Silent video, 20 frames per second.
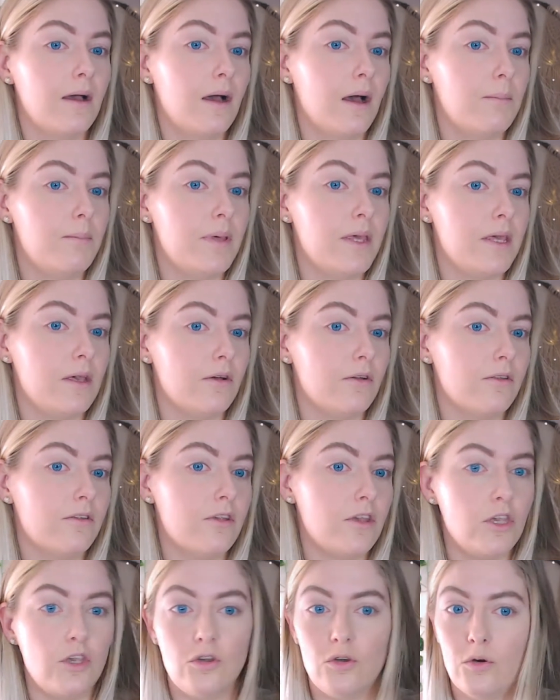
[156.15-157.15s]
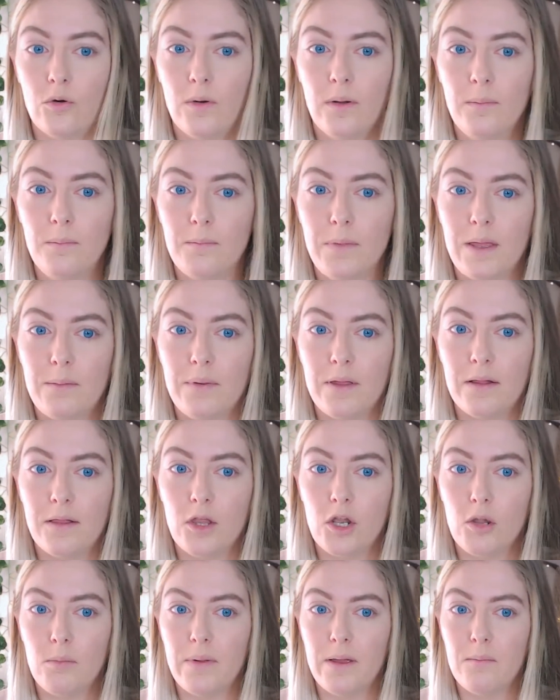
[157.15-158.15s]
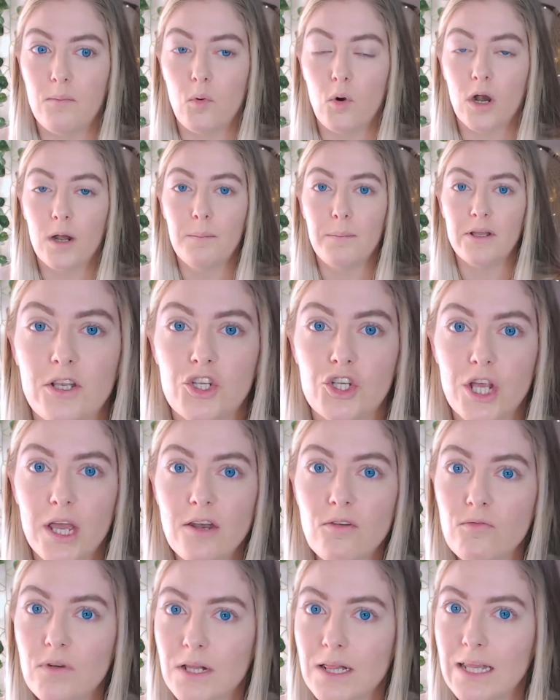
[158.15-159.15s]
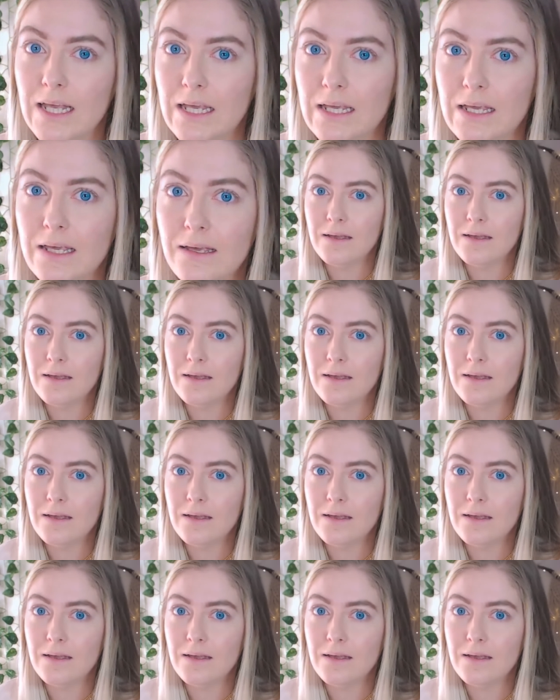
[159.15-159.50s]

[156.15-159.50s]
appeal to you maybe a little bit more, but generally